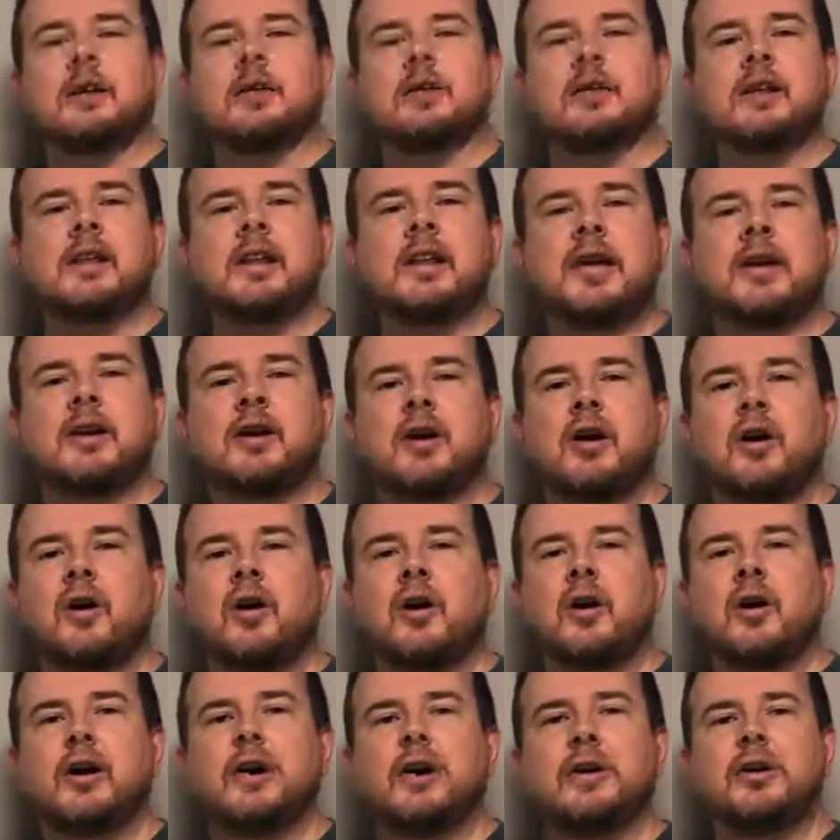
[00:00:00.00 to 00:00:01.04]
The letter
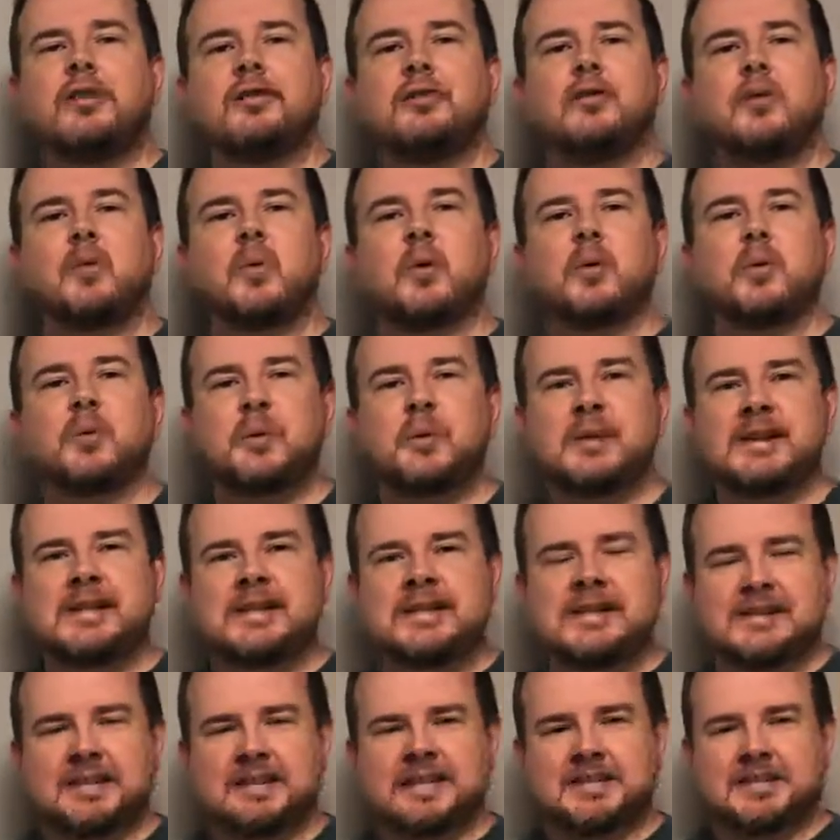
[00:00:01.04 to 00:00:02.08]
R is for
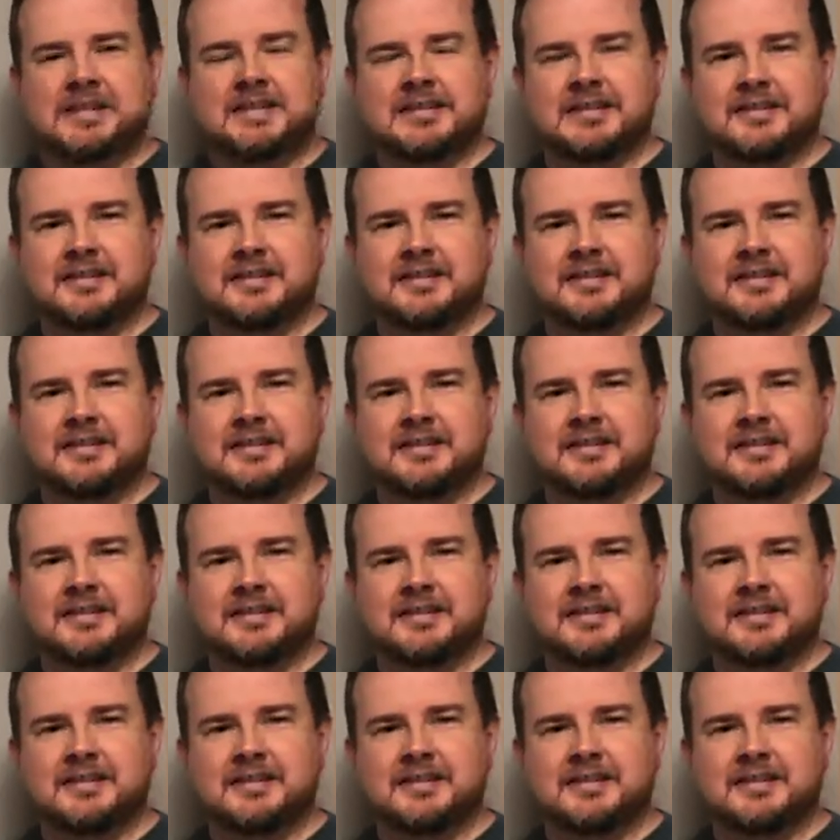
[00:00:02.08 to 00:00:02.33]
risen.